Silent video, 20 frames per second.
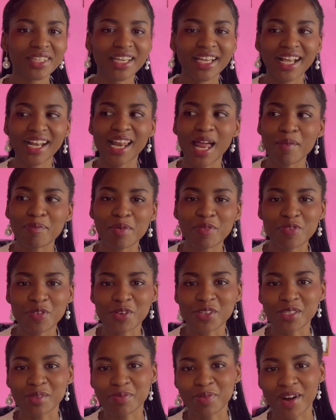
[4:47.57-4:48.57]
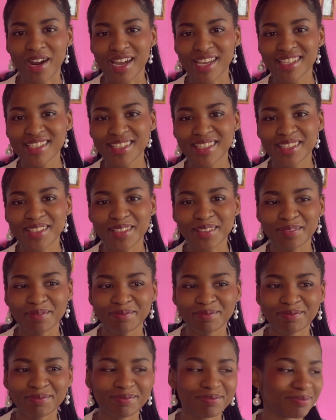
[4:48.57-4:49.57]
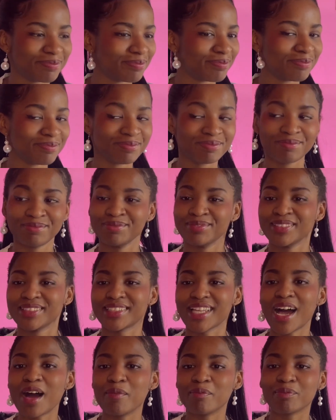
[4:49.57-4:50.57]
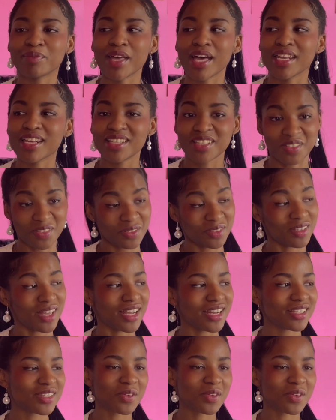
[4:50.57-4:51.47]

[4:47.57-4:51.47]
Clap if you're surprised. Damn, and it's